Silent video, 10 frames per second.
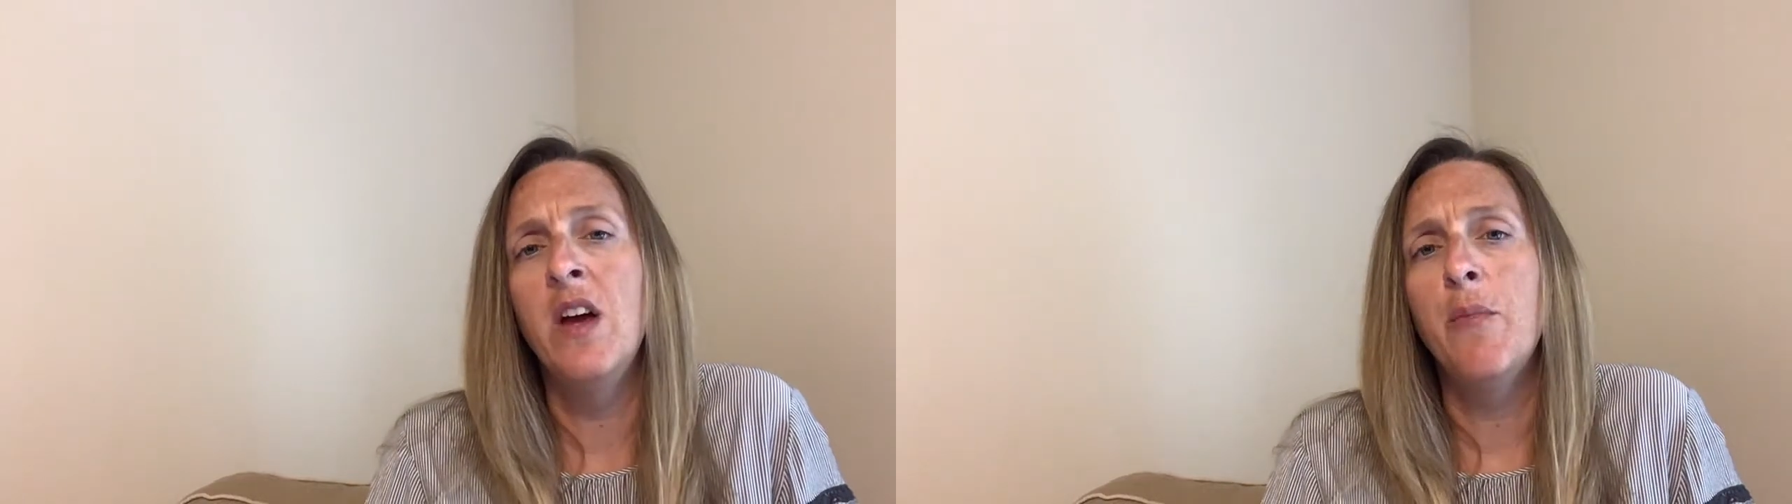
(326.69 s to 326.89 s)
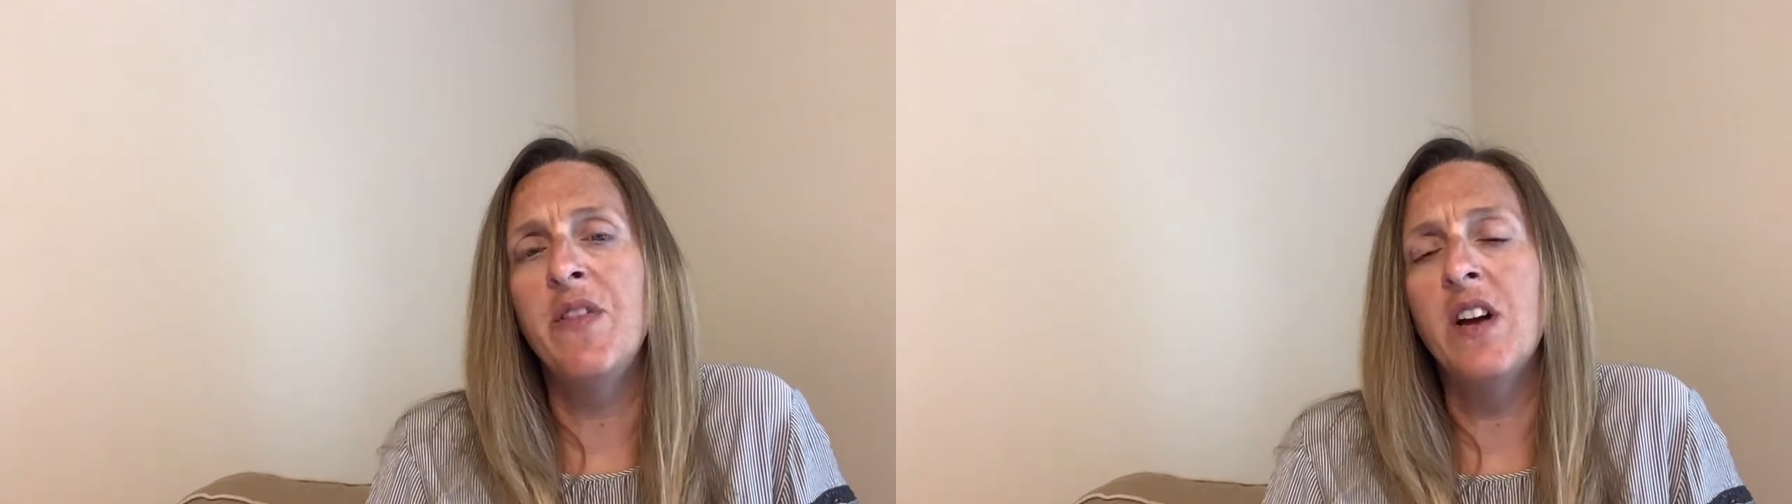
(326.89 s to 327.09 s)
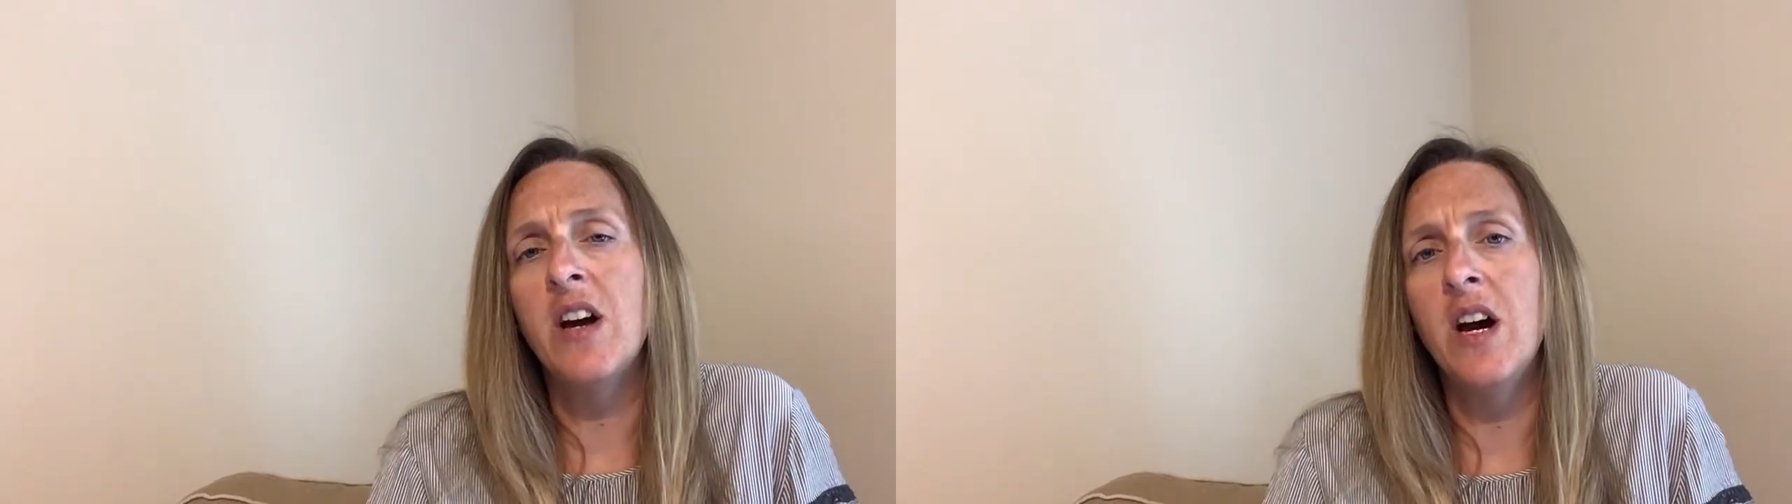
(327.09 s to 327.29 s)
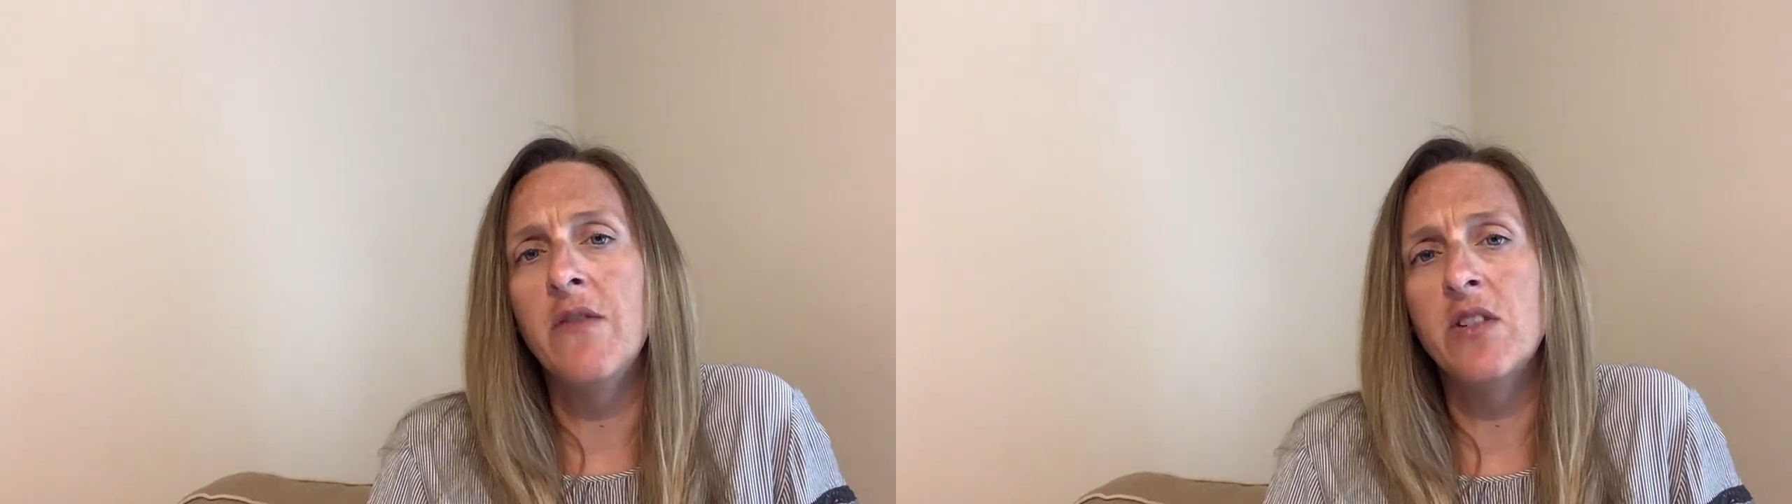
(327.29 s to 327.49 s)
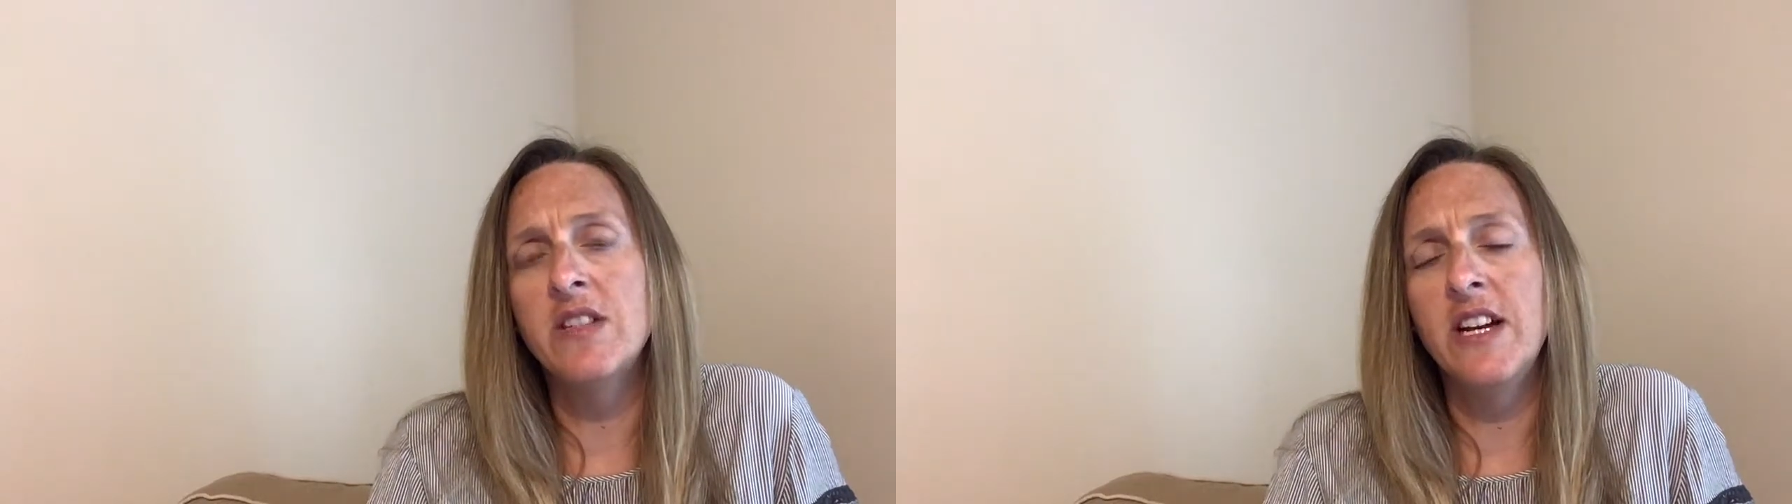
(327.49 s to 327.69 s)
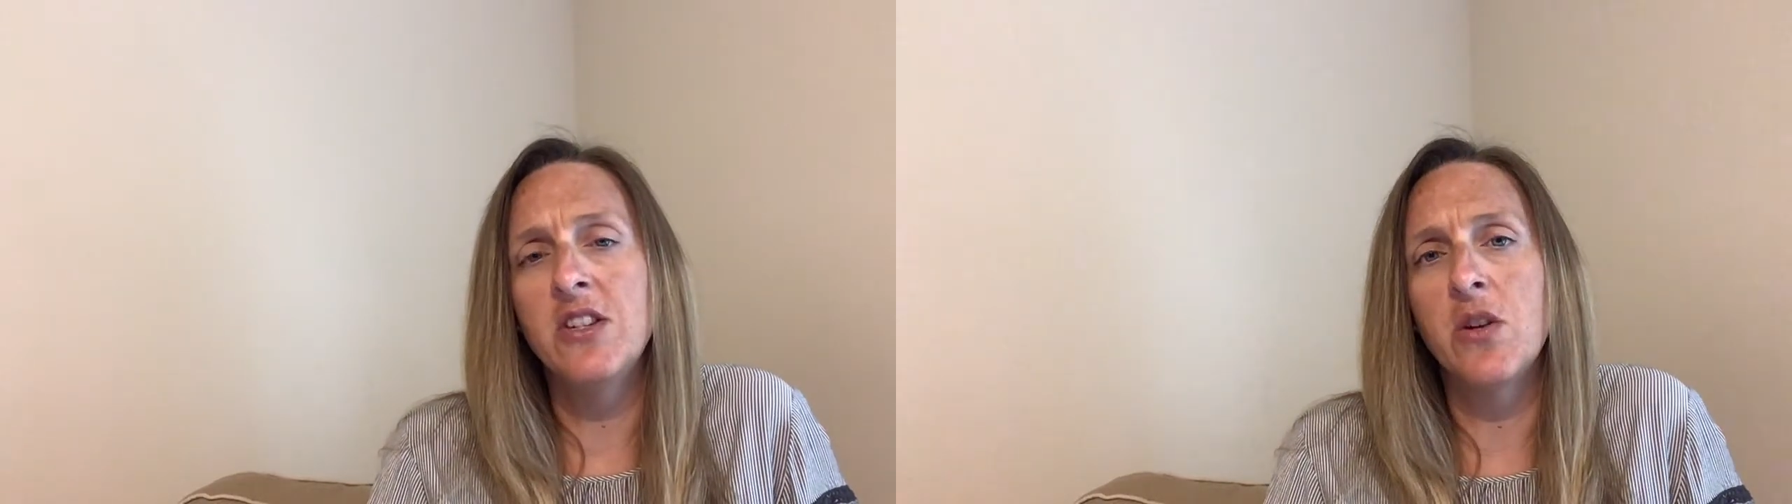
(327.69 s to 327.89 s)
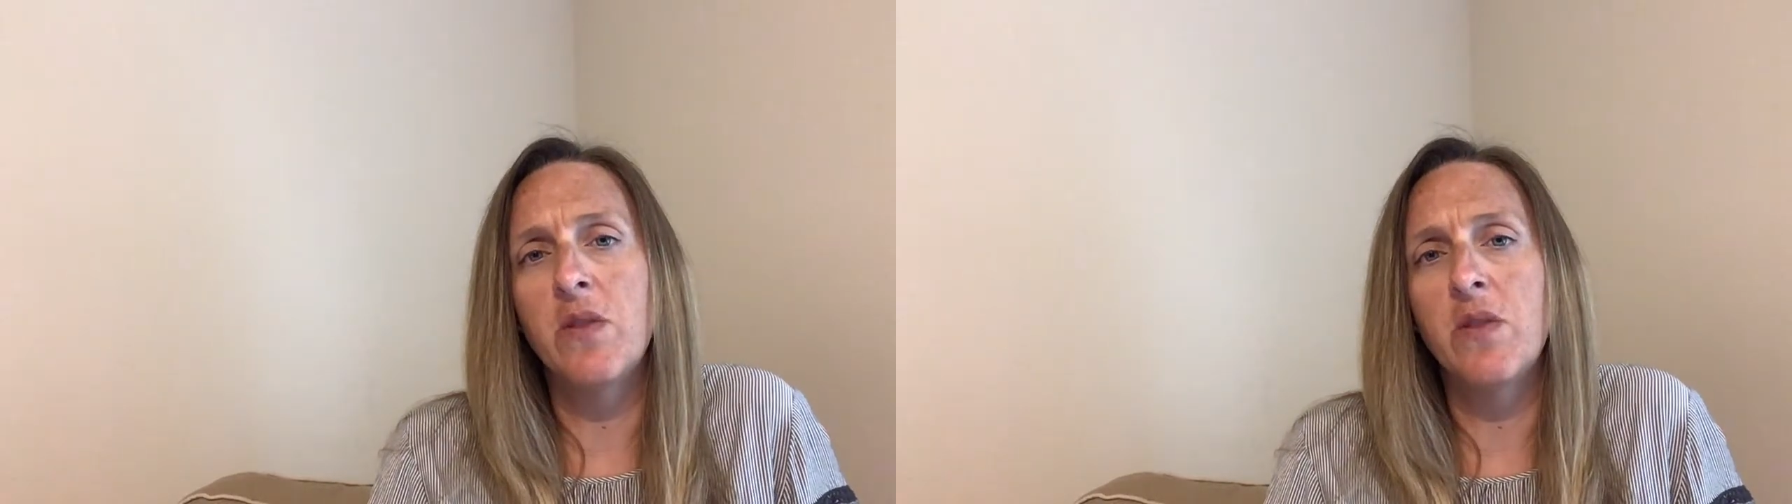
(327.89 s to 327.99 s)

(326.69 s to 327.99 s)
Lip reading: But the conversation